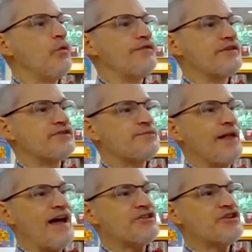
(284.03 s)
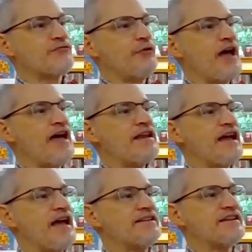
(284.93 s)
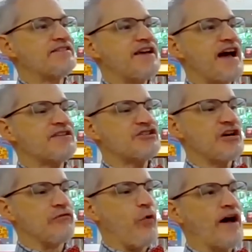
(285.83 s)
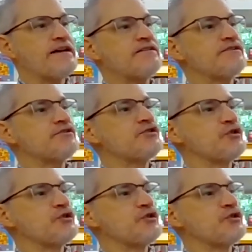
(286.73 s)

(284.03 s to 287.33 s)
with a splash of red and a dash of white